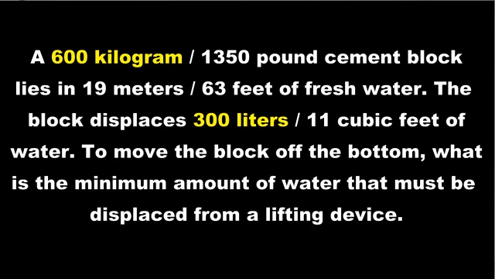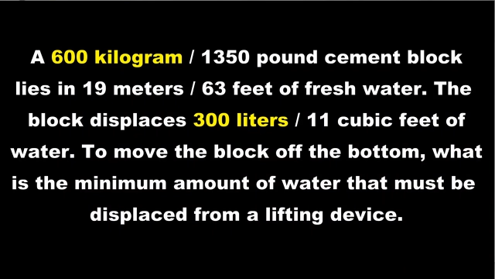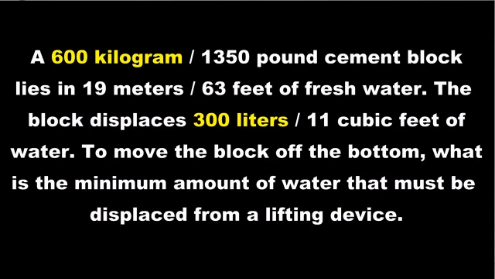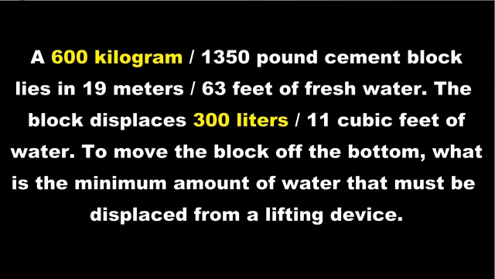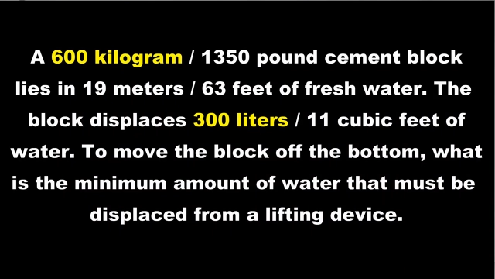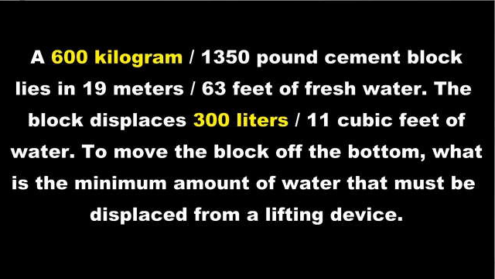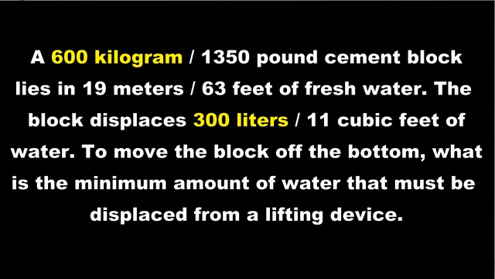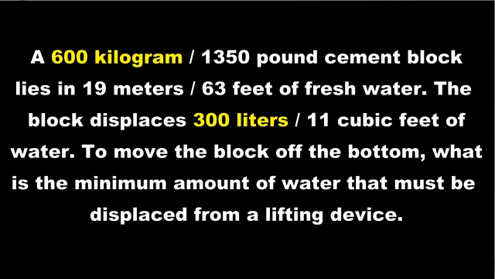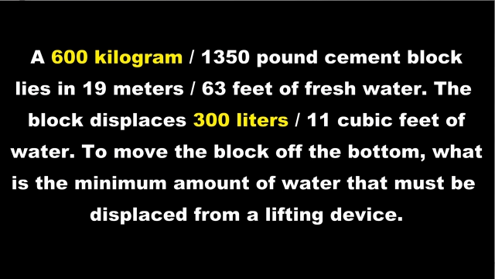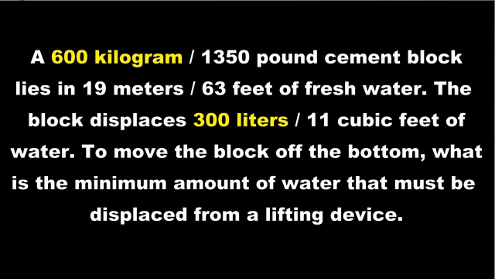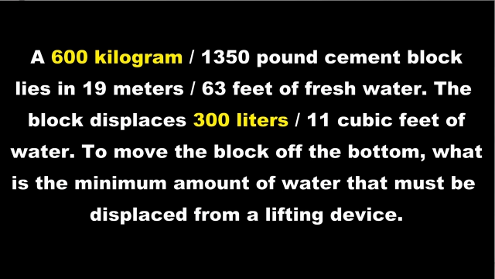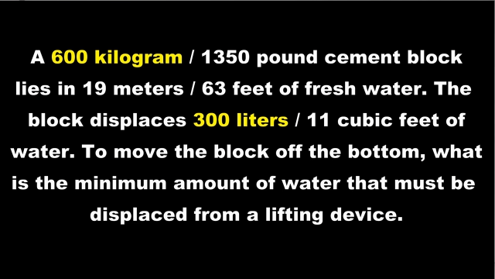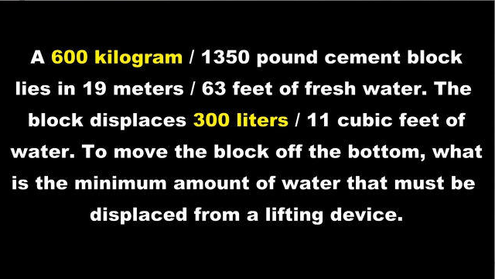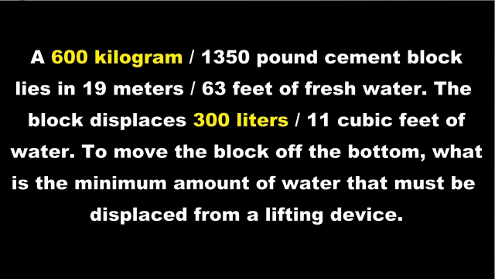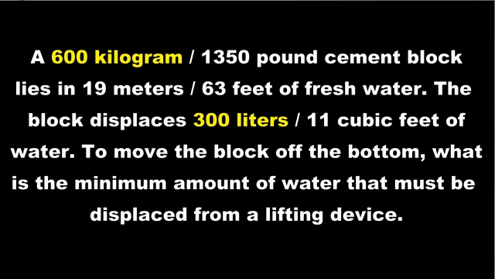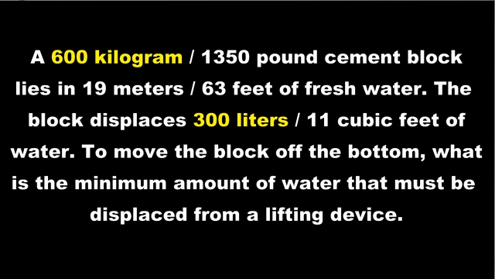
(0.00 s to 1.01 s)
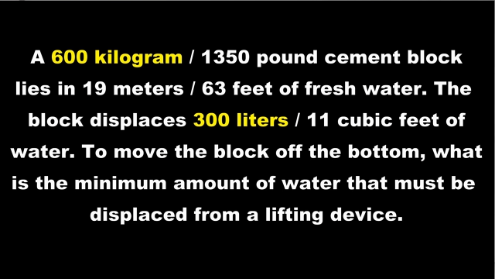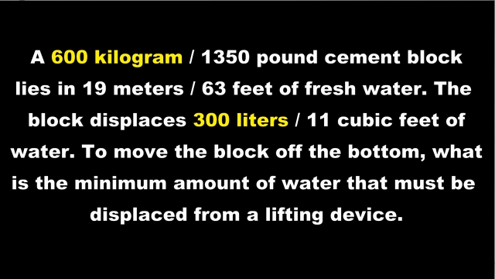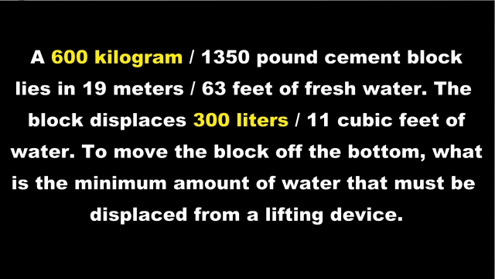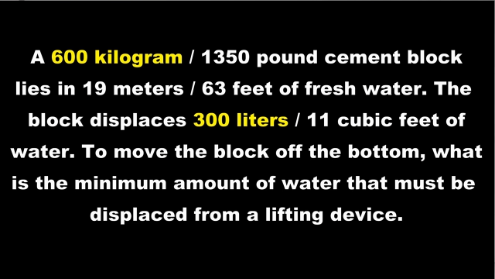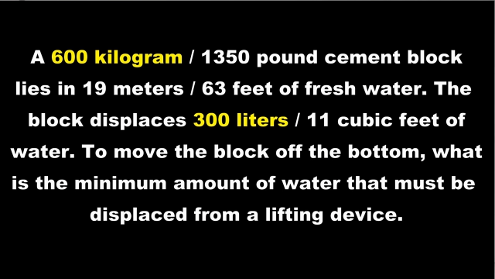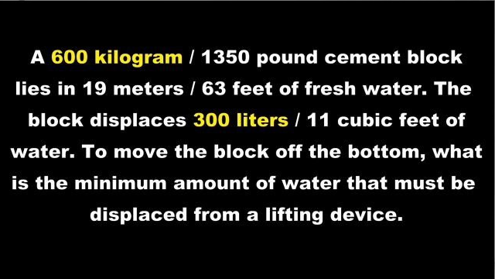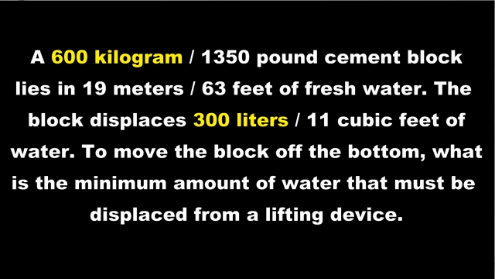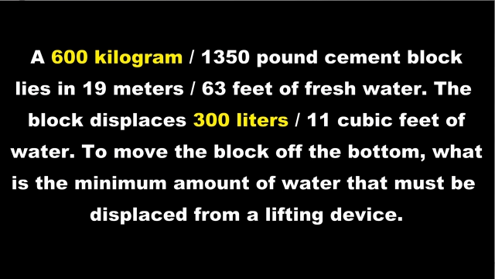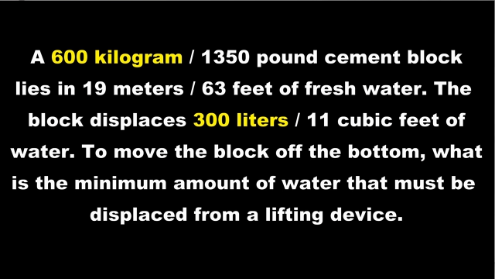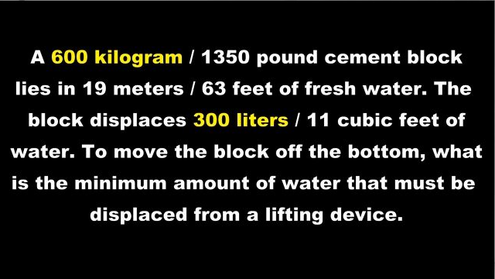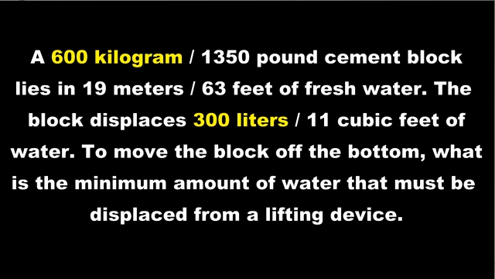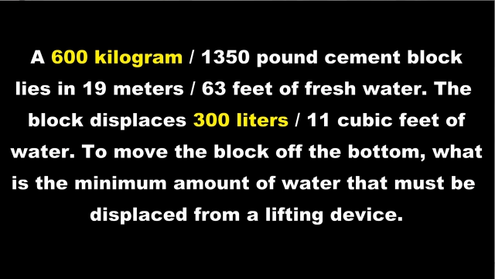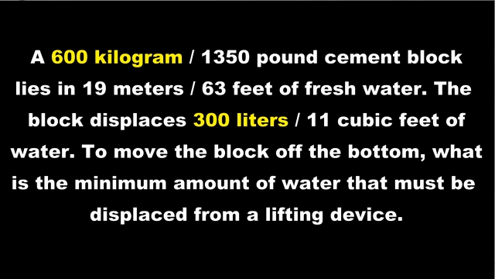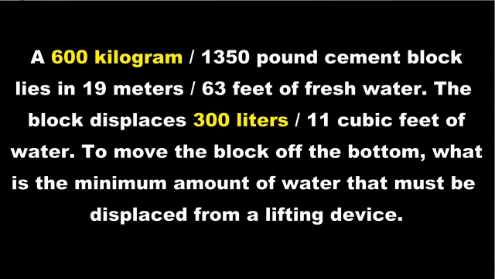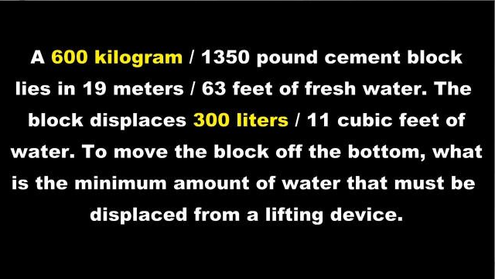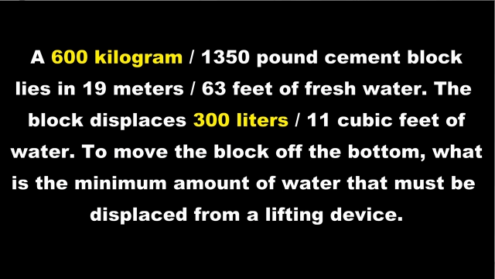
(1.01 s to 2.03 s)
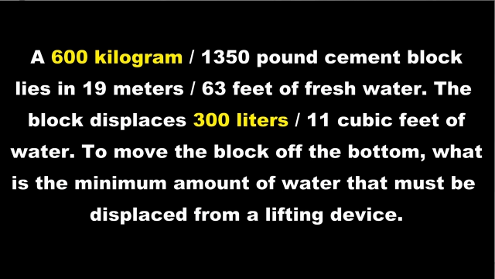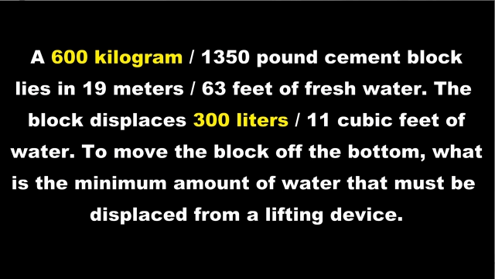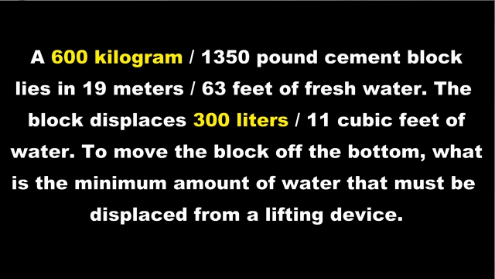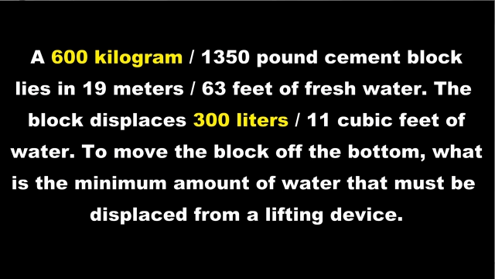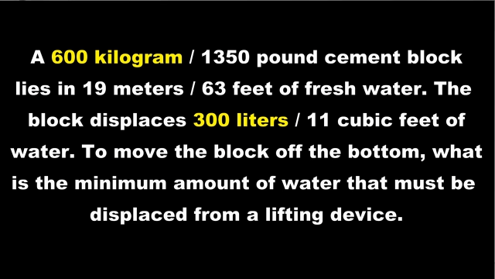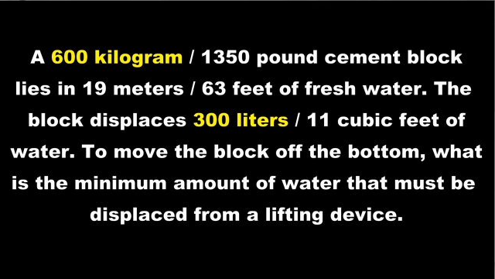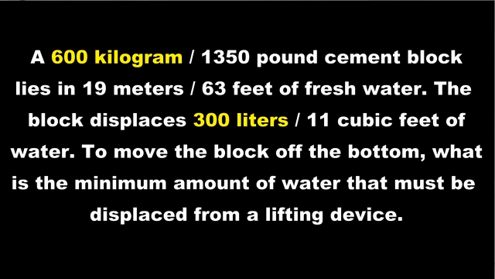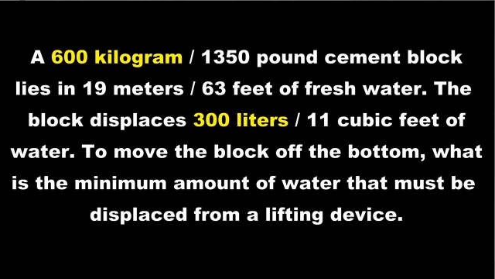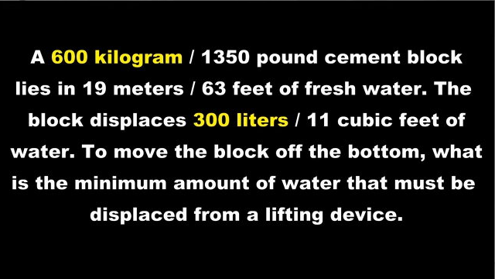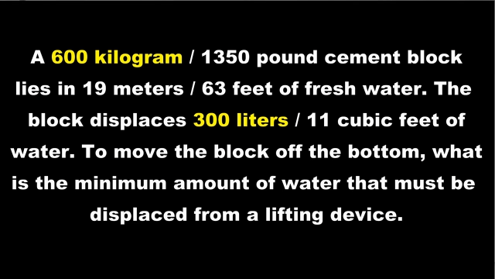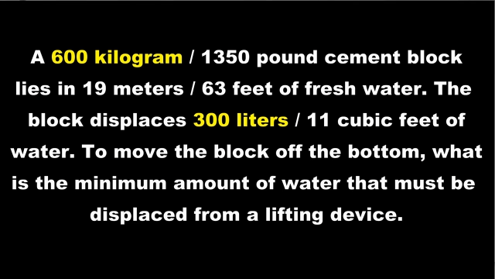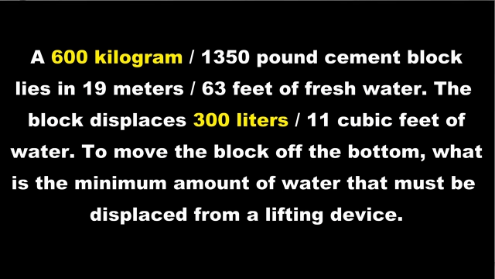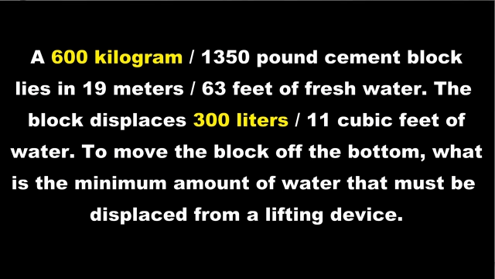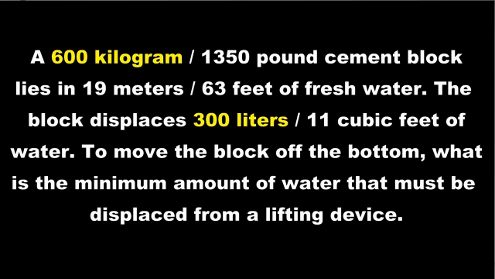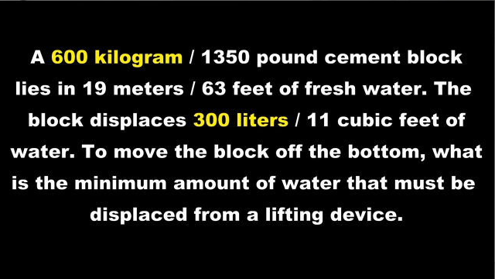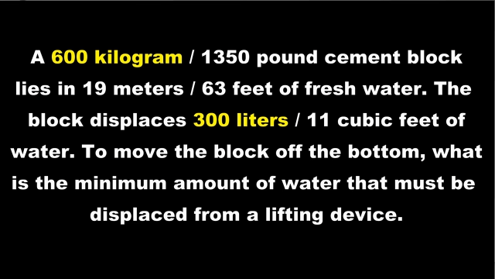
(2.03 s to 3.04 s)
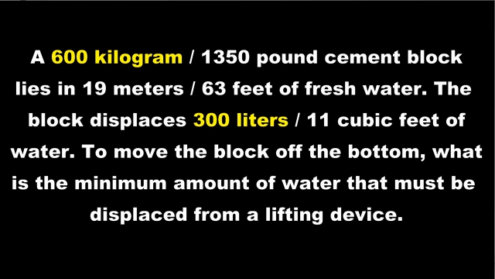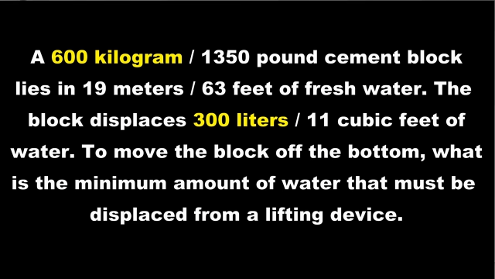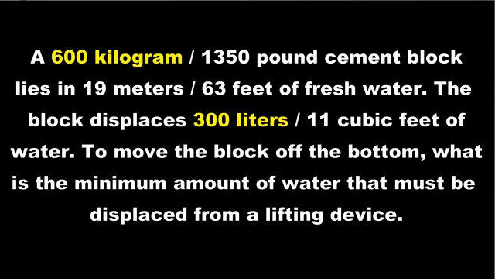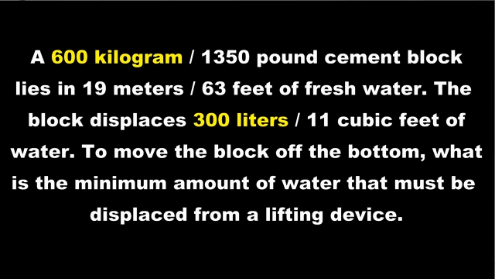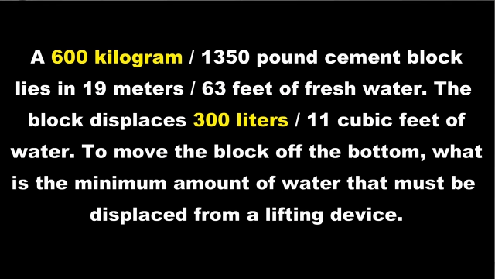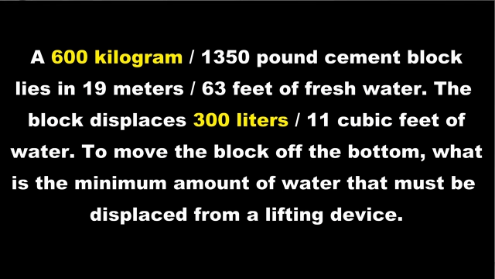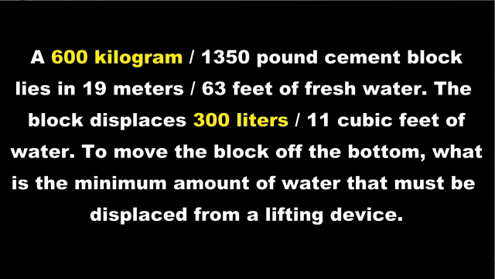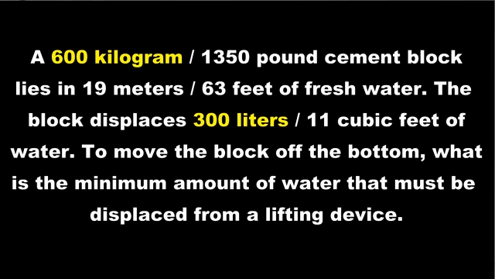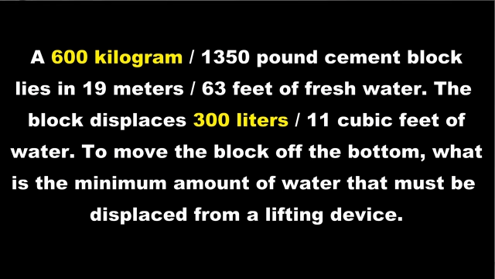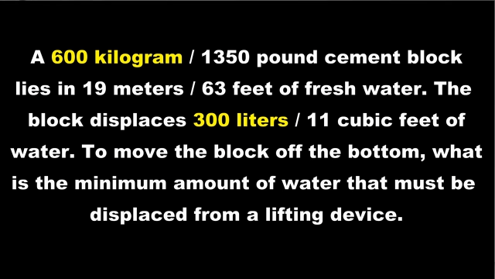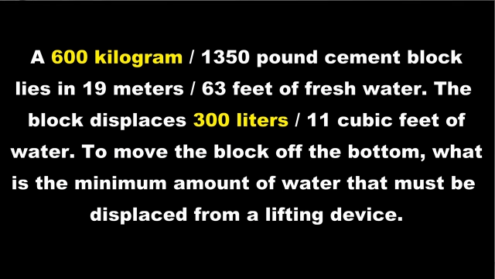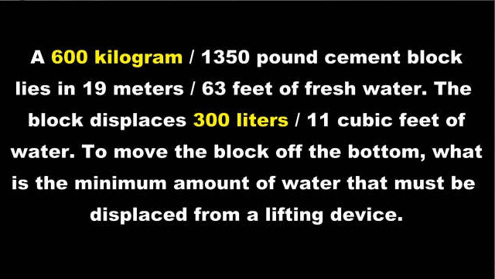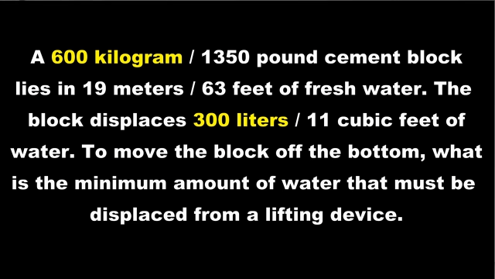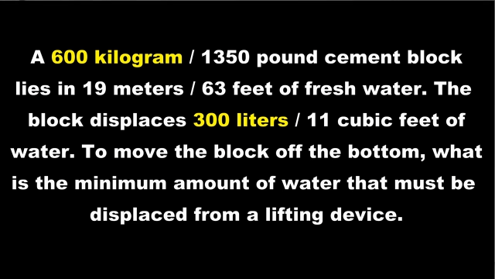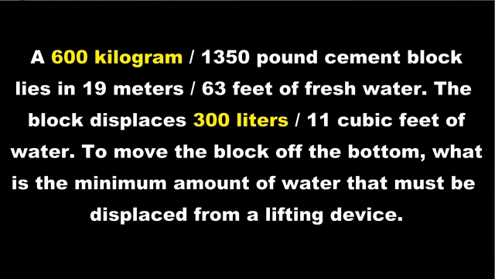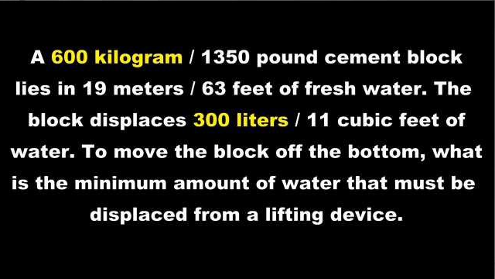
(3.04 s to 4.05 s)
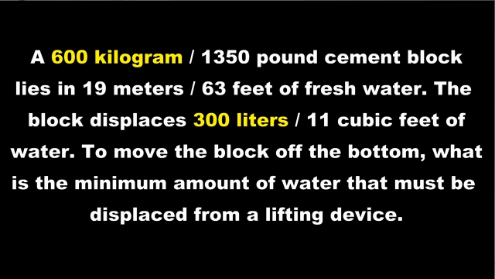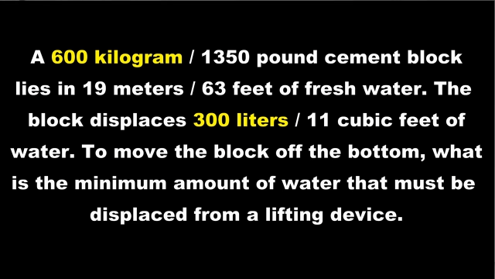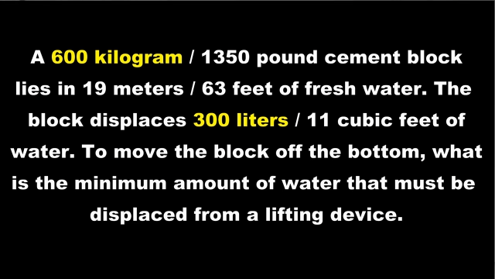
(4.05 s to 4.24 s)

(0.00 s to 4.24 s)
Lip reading: Nobody's mouth can be seen.